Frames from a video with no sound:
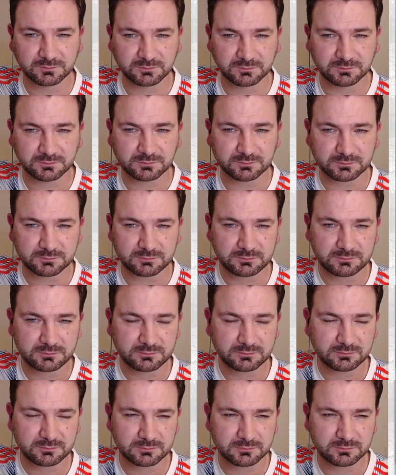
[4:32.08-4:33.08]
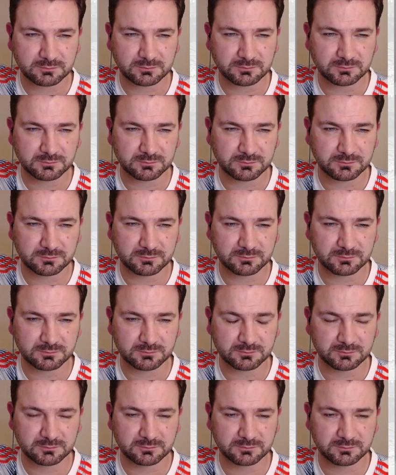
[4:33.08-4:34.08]

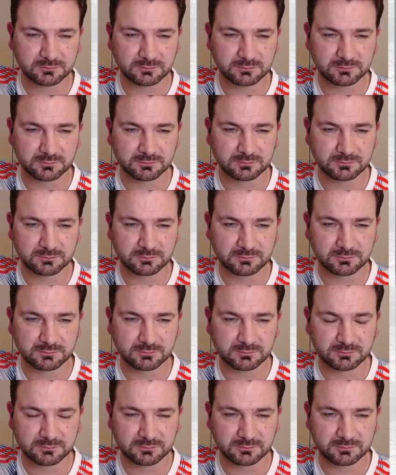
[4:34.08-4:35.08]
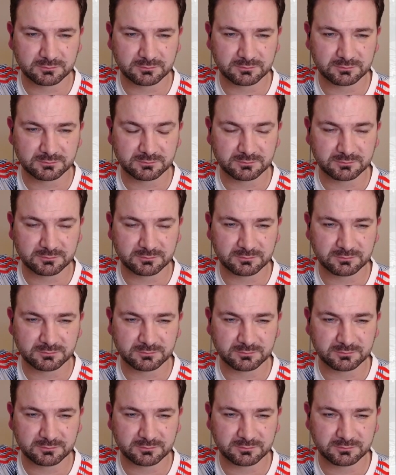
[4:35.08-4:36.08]

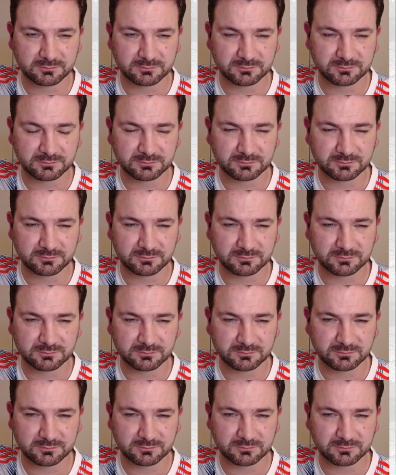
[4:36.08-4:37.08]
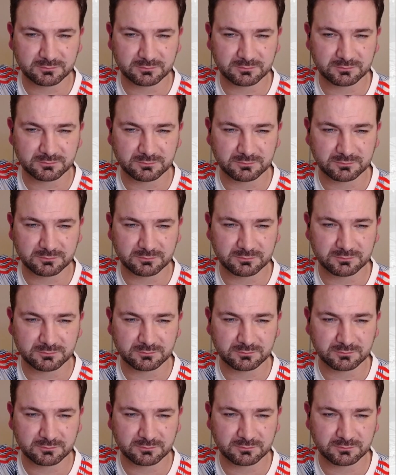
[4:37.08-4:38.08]

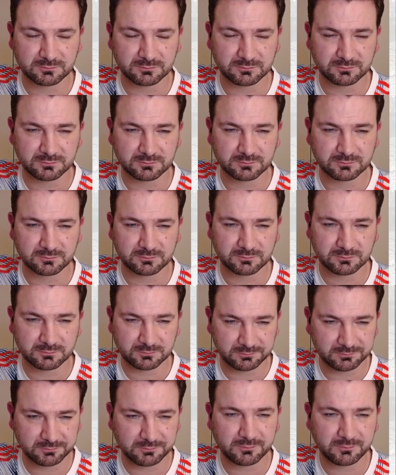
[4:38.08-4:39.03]
The person shown says nothing.